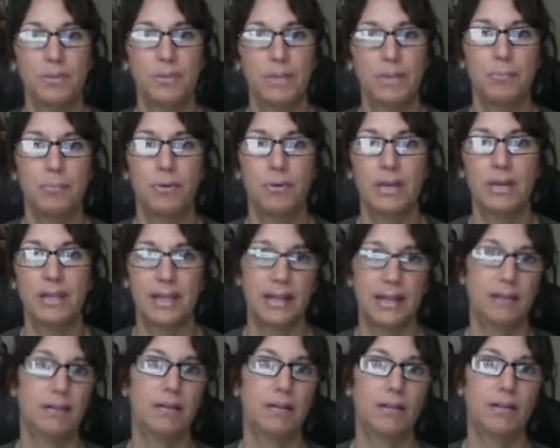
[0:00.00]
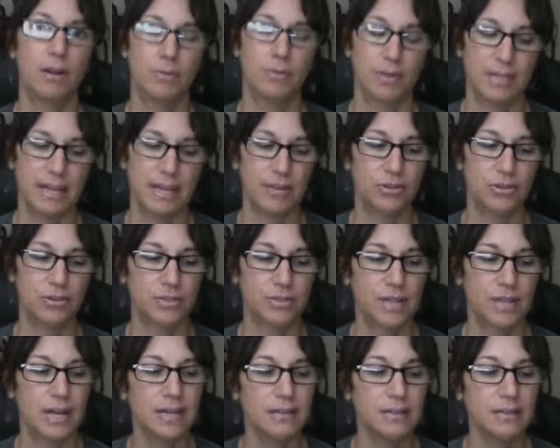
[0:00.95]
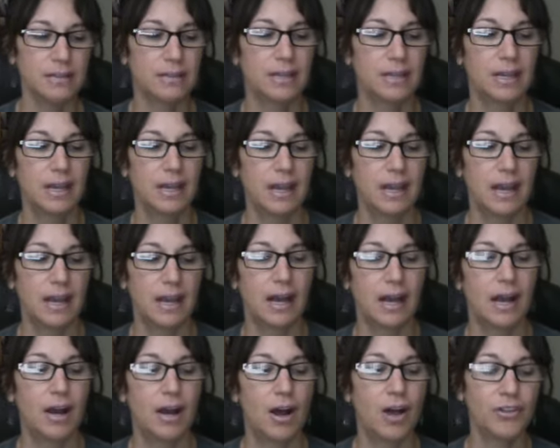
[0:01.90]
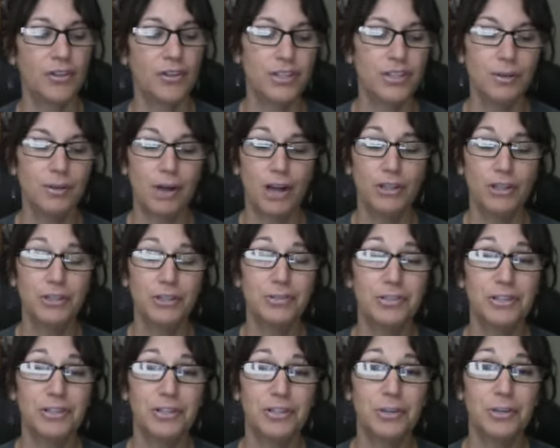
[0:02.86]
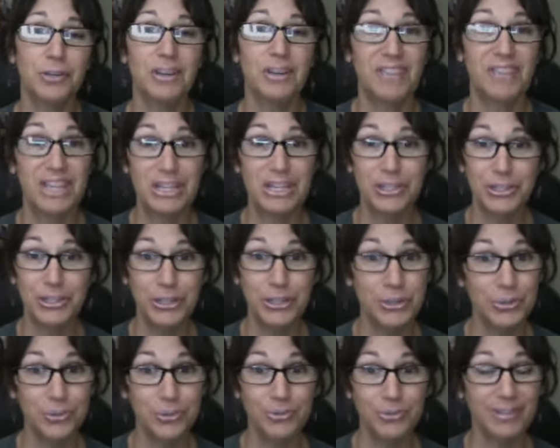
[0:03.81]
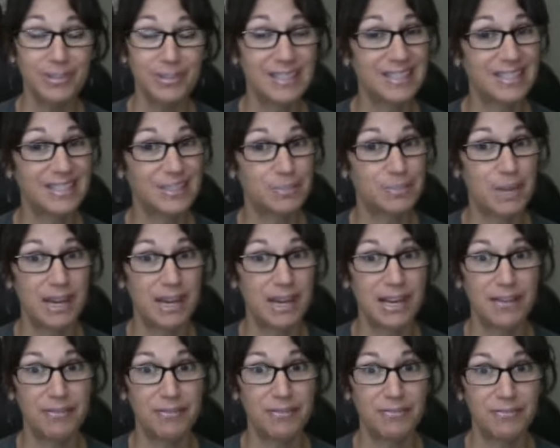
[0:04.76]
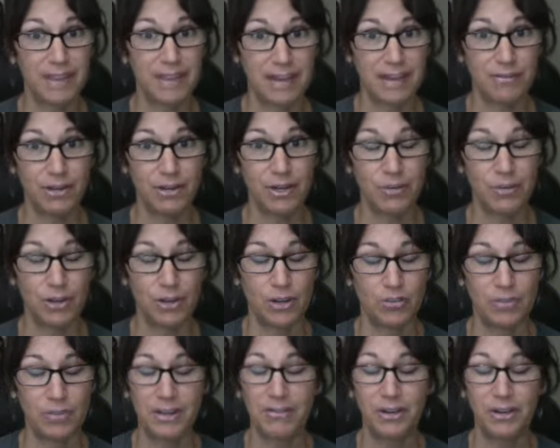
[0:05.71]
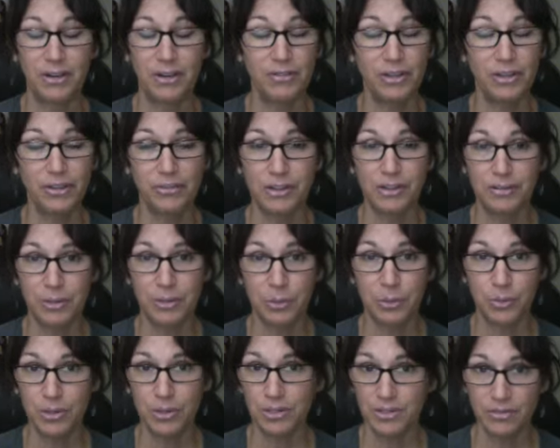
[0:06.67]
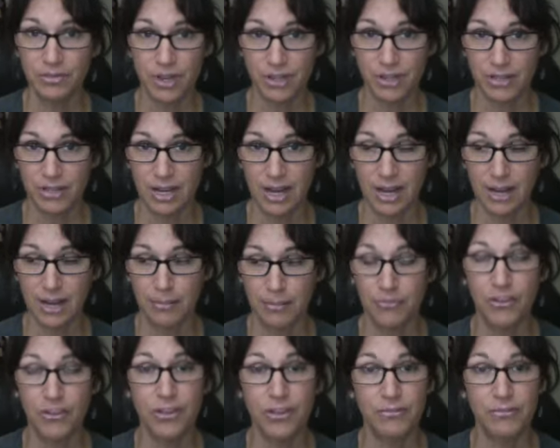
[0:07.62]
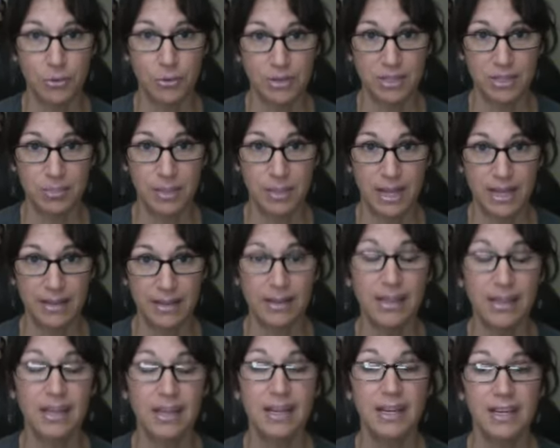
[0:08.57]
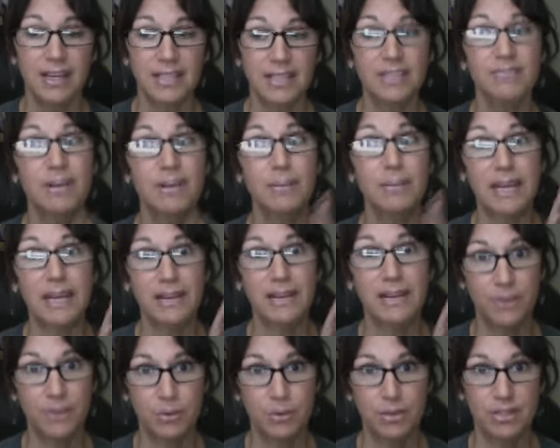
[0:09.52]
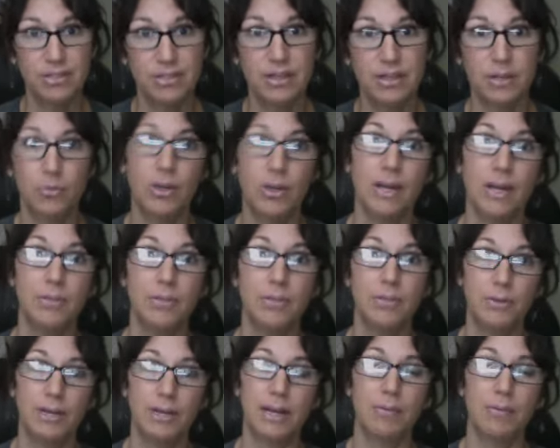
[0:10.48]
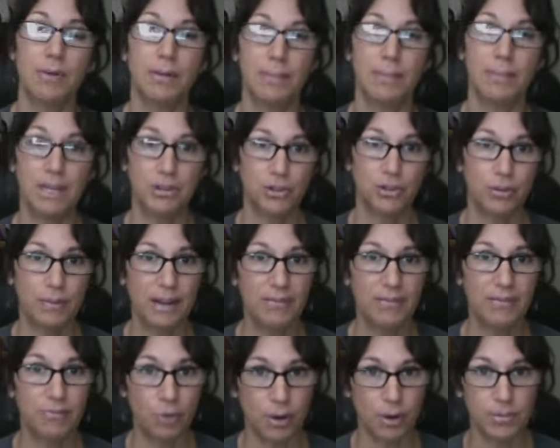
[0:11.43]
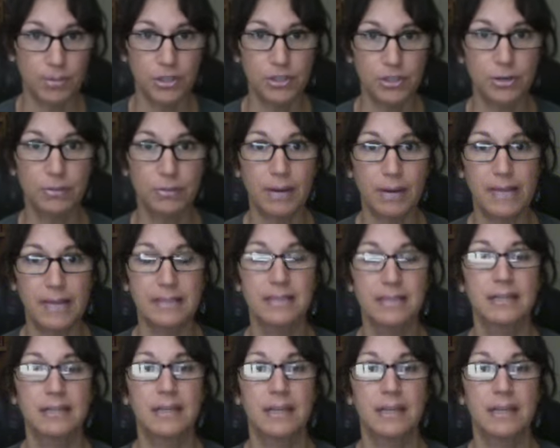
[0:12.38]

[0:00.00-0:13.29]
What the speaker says: my breathing along with the exercise. Also, I'll use a little bit of Intune. This is my favorite, one of my very, very favorite oils of all time for the focus blend, because if I'm getting focused on what I'm doing, I want to make sure my form is correct.